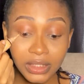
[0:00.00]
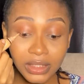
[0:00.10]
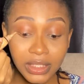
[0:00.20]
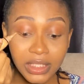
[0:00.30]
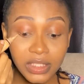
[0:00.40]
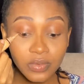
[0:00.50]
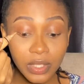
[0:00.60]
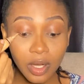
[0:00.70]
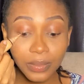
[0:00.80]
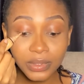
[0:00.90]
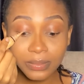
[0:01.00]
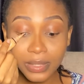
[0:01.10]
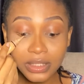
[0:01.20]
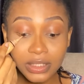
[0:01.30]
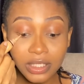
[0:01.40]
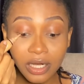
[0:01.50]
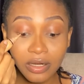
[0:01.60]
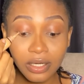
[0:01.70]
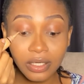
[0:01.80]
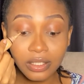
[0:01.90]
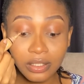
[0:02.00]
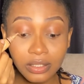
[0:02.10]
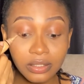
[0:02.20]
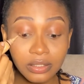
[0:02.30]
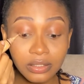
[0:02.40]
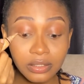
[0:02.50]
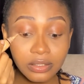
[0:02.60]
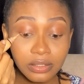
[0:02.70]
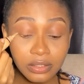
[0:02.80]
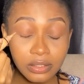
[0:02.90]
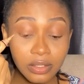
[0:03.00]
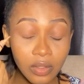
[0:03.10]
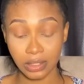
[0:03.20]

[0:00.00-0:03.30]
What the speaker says: This will help the mascara. Oh.